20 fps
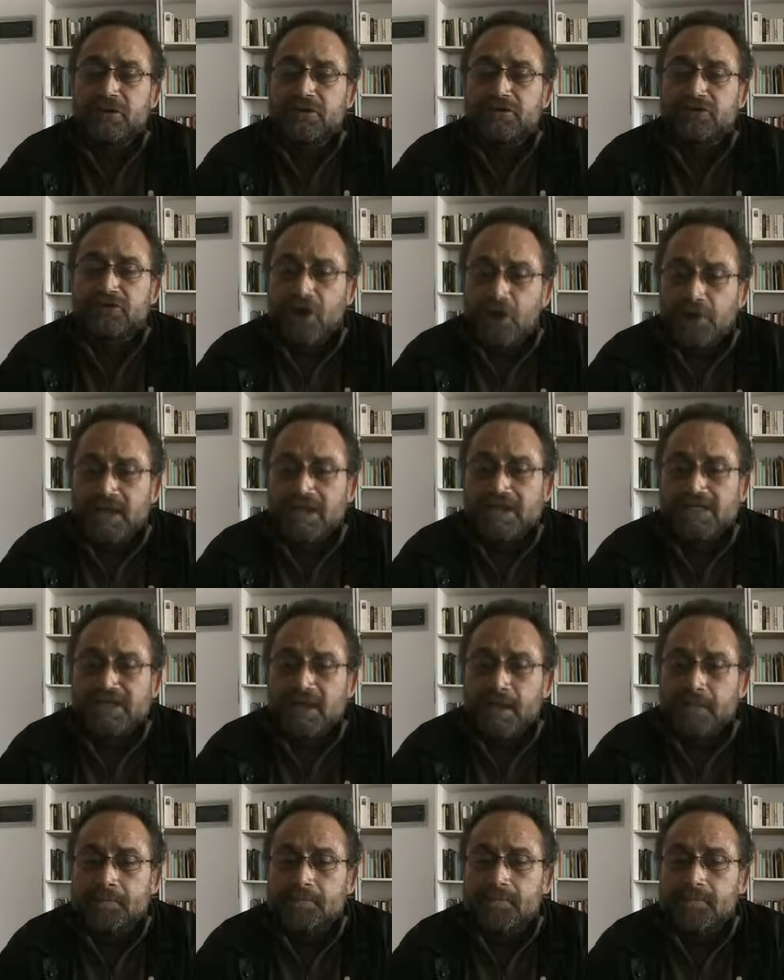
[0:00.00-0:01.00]
showing
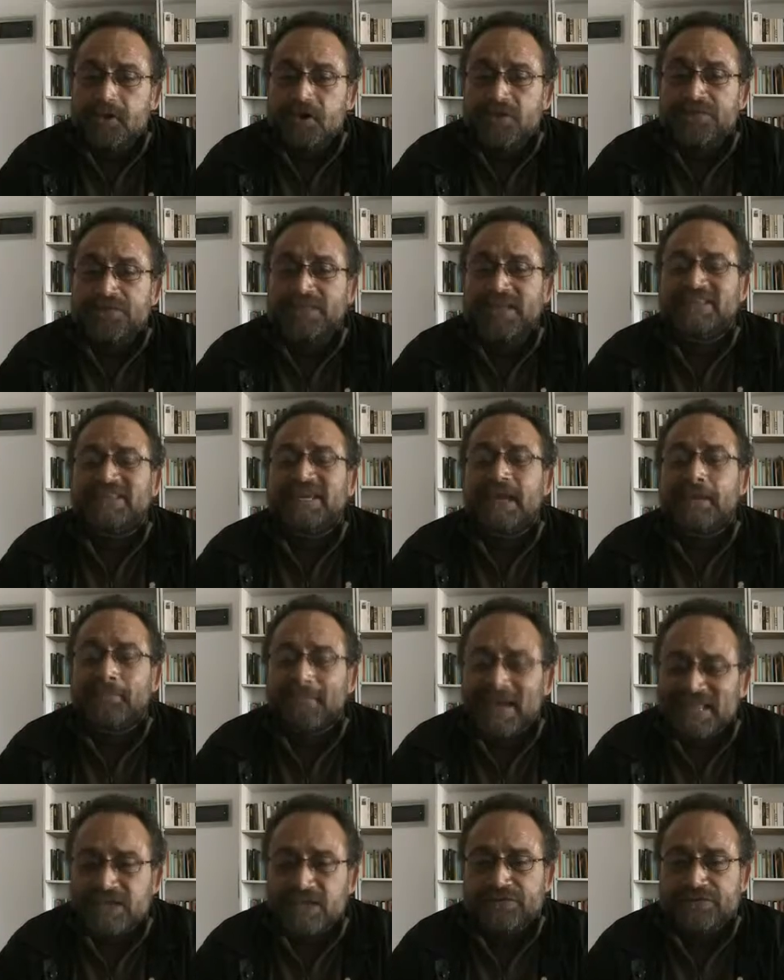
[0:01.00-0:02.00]
some of the
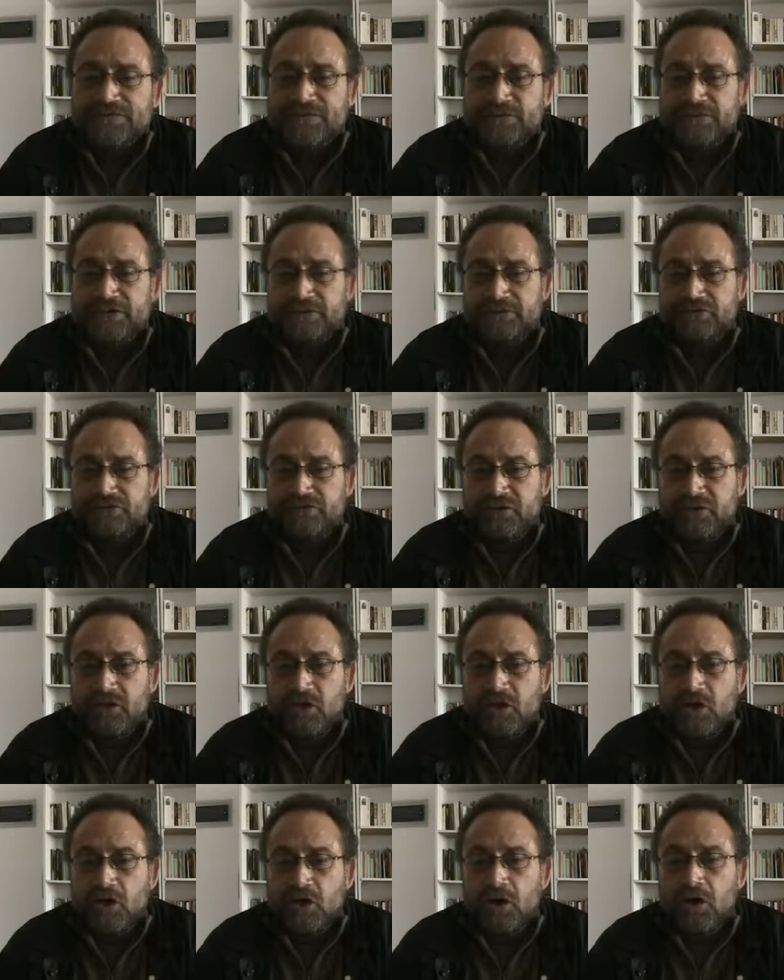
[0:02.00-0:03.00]
dramatic footage
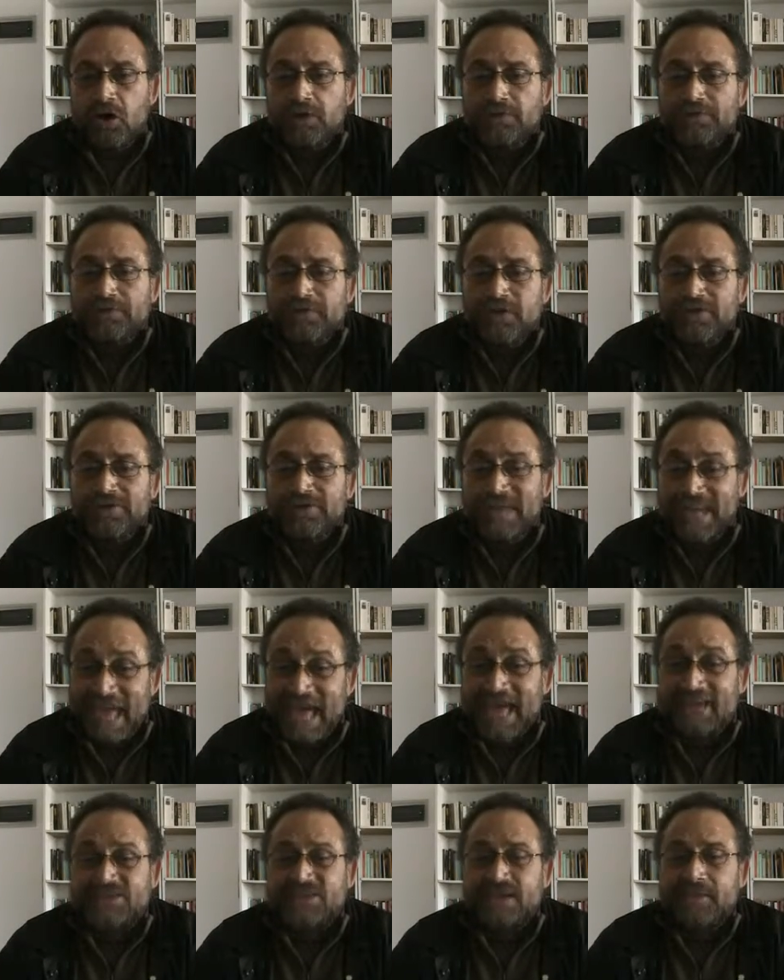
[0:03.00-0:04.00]
of the
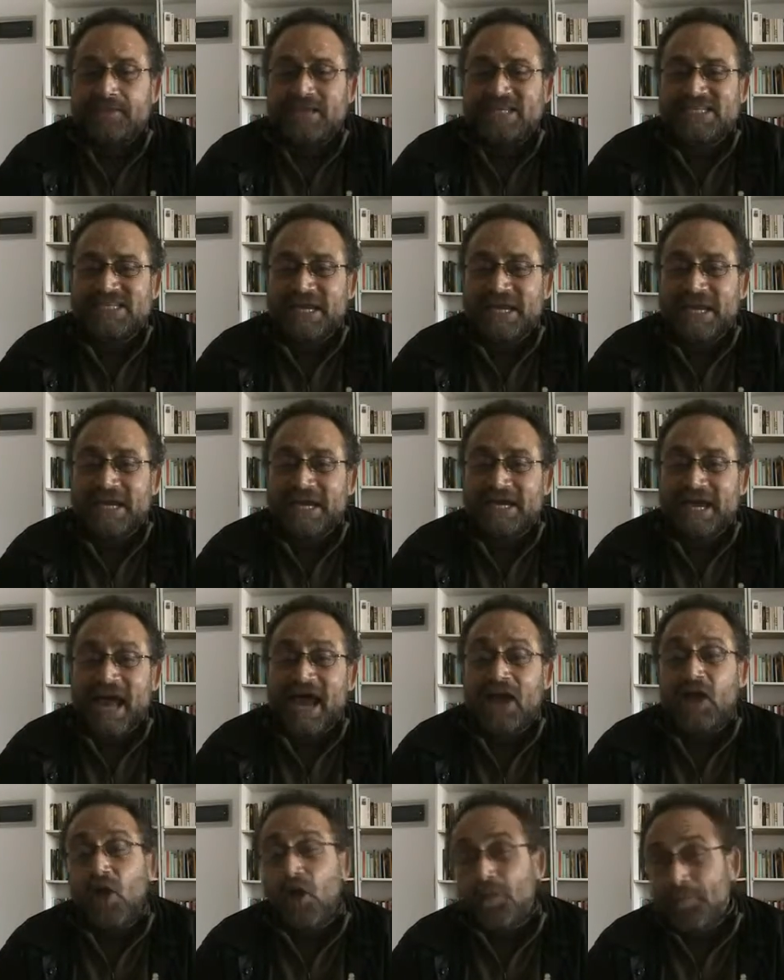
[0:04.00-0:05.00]
Gaza massacre
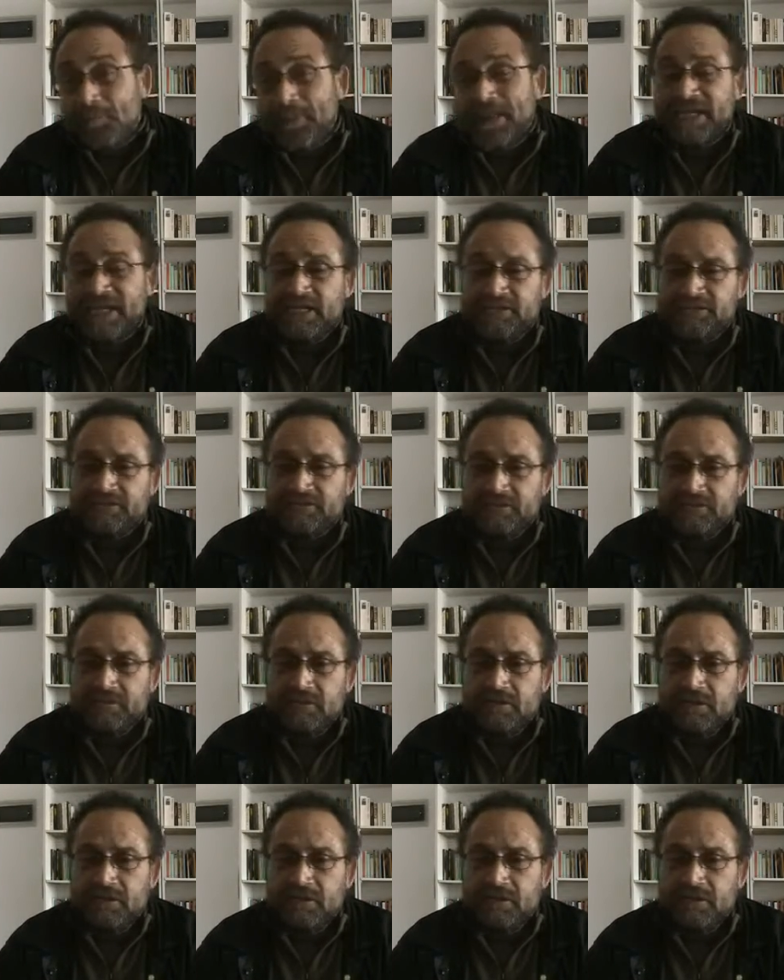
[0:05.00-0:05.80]
accompanied